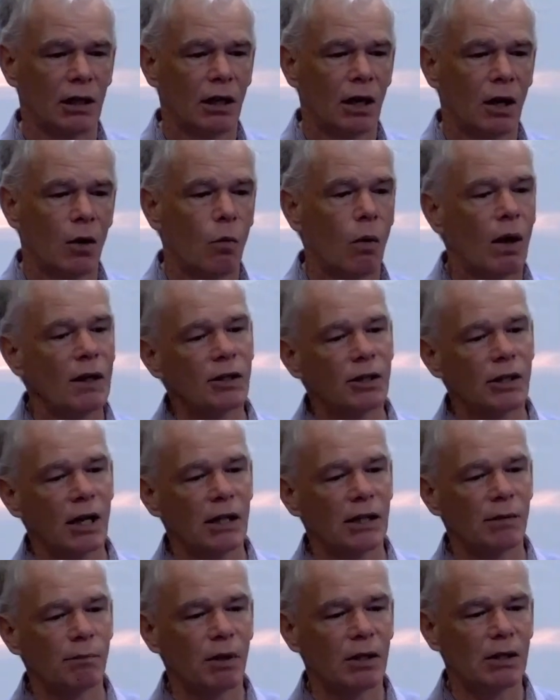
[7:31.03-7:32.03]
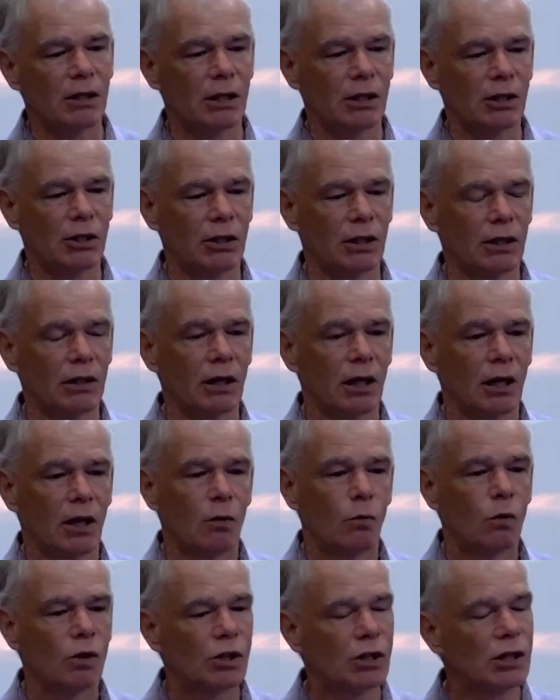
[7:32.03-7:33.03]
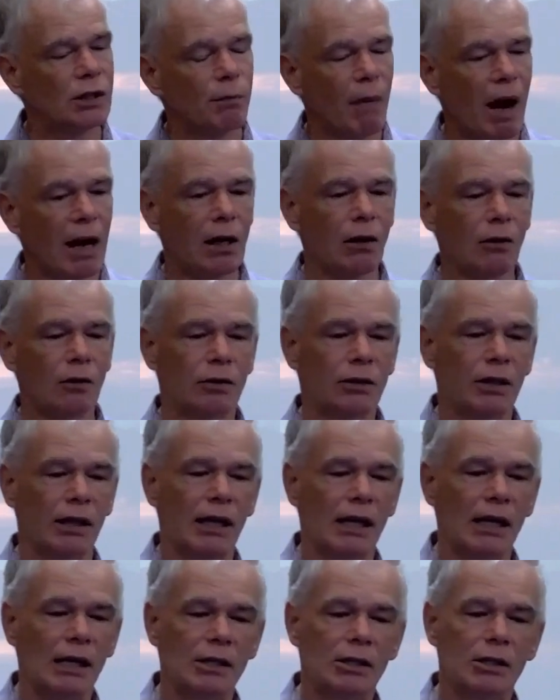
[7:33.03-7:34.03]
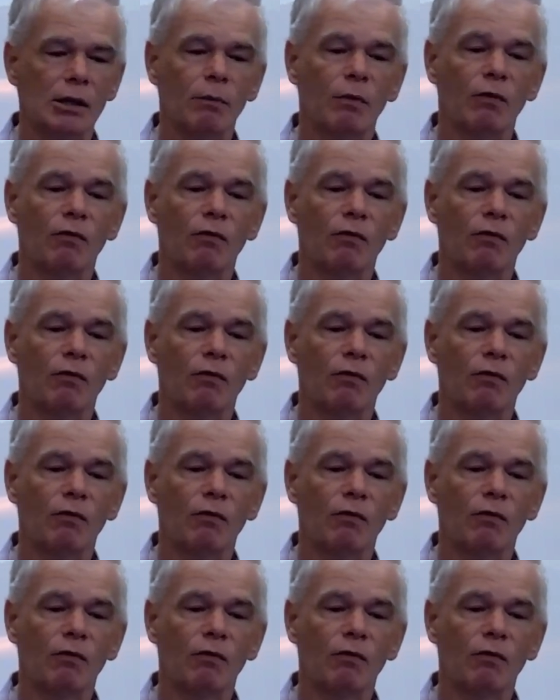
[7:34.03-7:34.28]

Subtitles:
One such petition was smuggled to Egypt